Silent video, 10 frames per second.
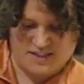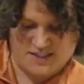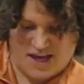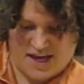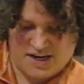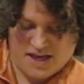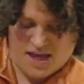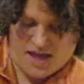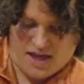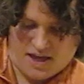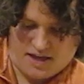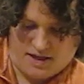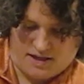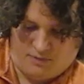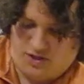side
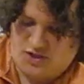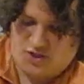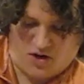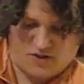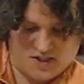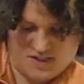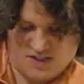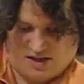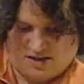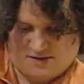and we just start seasoning.